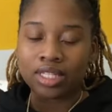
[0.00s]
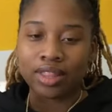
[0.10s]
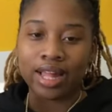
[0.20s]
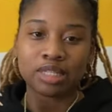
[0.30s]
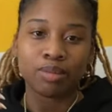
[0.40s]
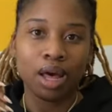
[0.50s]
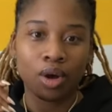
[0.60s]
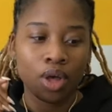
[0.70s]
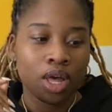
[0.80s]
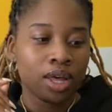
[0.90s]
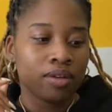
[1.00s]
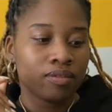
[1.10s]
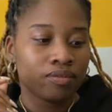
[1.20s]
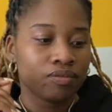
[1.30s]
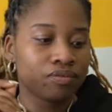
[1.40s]
So that's about
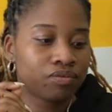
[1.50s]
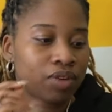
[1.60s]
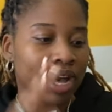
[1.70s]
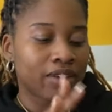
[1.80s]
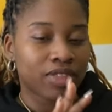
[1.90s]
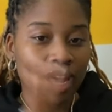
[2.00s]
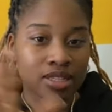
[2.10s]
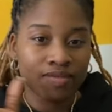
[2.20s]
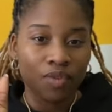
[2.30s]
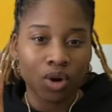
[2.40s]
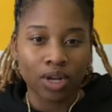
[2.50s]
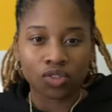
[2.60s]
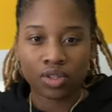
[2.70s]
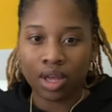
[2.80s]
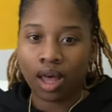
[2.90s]

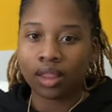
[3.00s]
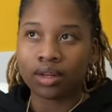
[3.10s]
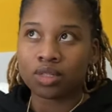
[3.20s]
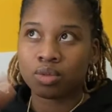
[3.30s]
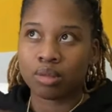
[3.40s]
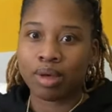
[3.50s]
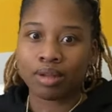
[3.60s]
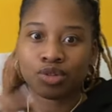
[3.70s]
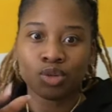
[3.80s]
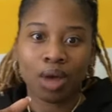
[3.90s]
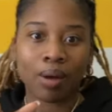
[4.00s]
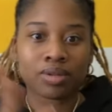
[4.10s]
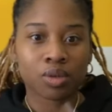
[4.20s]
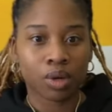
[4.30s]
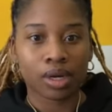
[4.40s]
$5,400 with about 2
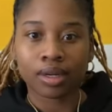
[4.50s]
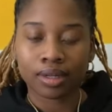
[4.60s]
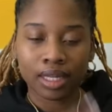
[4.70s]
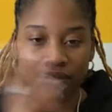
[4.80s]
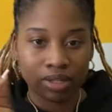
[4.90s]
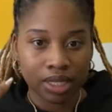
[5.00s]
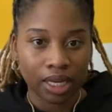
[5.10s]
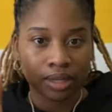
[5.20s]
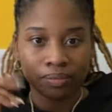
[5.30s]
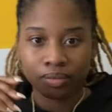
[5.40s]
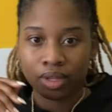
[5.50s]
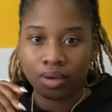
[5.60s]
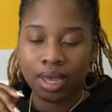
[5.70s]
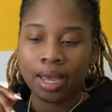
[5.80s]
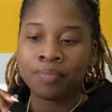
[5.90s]
hours of work, give or take.
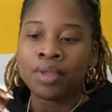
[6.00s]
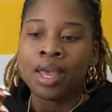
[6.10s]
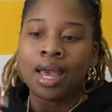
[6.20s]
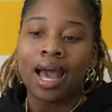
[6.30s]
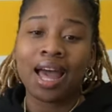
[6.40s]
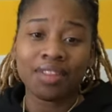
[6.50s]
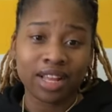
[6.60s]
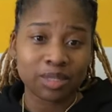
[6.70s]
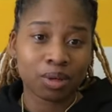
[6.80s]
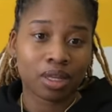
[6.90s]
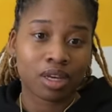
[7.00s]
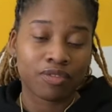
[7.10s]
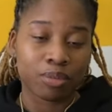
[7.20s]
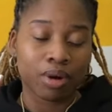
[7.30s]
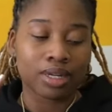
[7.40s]
Okay. I think that's pretty good
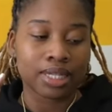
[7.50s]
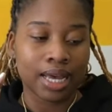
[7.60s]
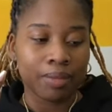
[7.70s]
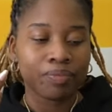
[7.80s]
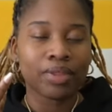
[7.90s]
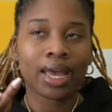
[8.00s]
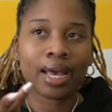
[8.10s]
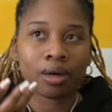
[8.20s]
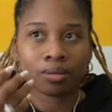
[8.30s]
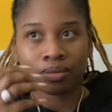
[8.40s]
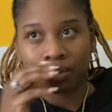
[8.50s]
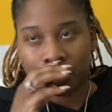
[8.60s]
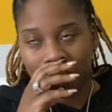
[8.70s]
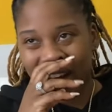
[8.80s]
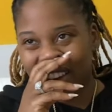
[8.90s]
for part-time. Now,
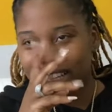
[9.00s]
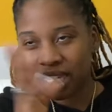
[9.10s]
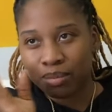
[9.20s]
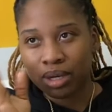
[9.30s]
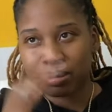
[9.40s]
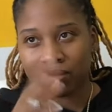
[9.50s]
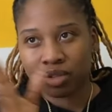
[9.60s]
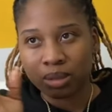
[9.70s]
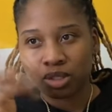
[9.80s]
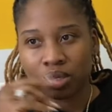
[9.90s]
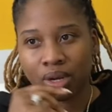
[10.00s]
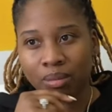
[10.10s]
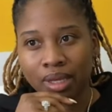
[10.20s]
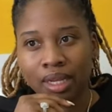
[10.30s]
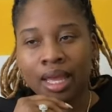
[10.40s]
when I'm not saying part-time and full-time, but you know what
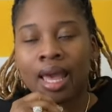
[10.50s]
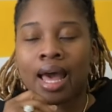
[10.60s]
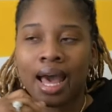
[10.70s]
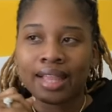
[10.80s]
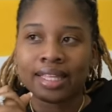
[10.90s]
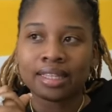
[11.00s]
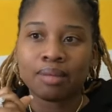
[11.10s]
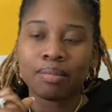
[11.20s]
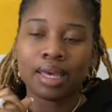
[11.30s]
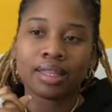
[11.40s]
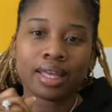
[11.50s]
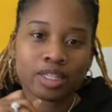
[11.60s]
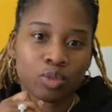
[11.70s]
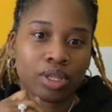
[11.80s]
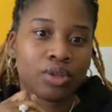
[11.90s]
I mean? I think the main thing
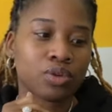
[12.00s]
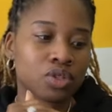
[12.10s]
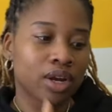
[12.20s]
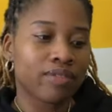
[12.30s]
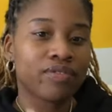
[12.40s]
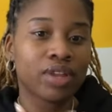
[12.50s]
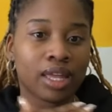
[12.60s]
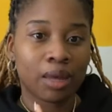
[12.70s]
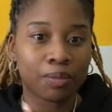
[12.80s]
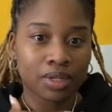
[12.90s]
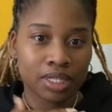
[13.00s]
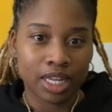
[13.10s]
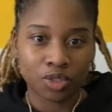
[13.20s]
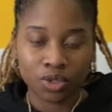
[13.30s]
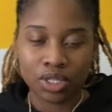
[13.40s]
is when you start filling up your
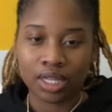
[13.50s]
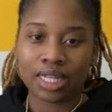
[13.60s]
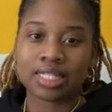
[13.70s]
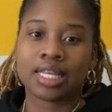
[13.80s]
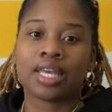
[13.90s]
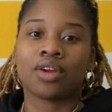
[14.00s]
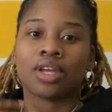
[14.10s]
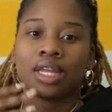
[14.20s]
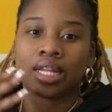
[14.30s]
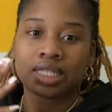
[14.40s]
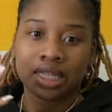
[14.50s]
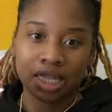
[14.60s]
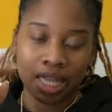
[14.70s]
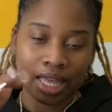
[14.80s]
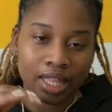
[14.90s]
schedule. So let's say you're getting to
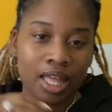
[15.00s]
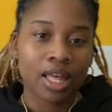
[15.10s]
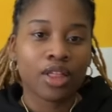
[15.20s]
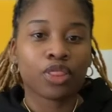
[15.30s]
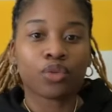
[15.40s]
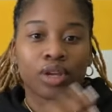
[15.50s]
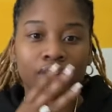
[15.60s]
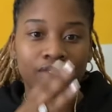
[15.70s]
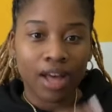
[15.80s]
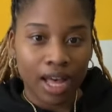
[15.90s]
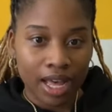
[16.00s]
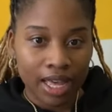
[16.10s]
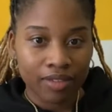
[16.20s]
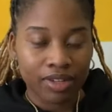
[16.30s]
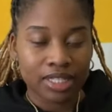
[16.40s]
like 3 to
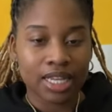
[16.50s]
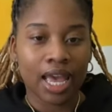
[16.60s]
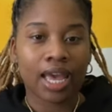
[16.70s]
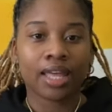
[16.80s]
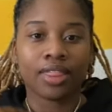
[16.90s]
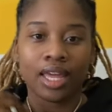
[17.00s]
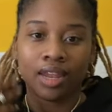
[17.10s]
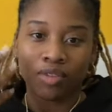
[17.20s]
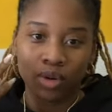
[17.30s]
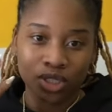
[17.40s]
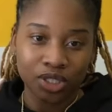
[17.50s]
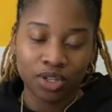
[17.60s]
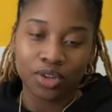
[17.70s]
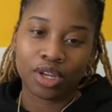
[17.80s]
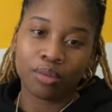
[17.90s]
5 a day. Then of course, you
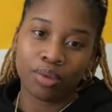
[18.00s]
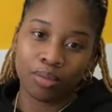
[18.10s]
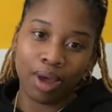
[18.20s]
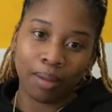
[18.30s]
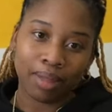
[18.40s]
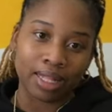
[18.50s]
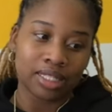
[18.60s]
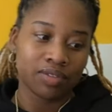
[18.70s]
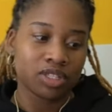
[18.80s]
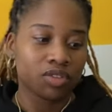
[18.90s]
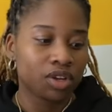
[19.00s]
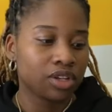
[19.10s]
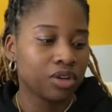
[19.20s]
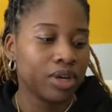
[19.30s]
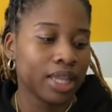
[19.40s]
know, your bottom line is different. So if you're
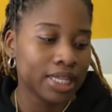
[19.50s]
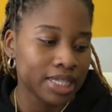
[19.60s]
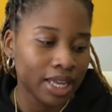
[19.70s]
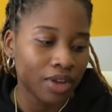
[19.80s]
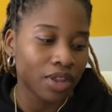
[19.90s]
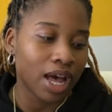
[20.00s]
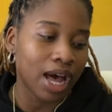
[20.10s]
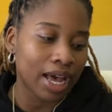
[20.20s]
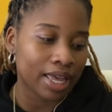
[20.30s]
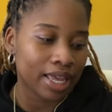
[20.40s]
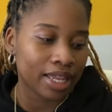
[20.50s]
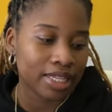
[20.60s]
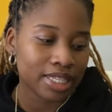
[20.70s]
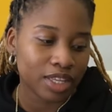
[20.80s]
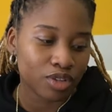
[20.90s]
doing, let's say on the high end,
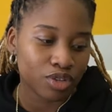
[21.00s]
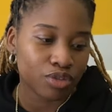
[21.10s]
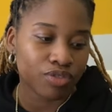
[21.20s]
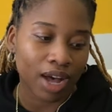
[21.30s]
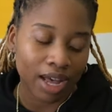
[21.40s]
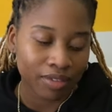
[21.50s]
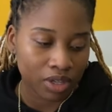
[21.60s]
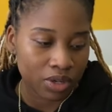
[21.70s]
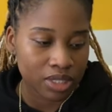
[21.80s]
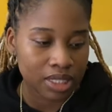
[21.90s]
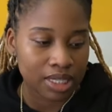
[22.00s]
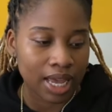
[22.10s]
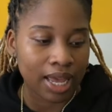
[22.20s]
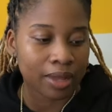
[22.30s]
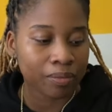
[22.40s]
let's say you do 5 closings a
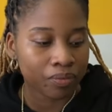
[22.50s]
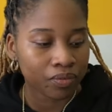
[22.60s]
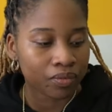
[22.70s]
day.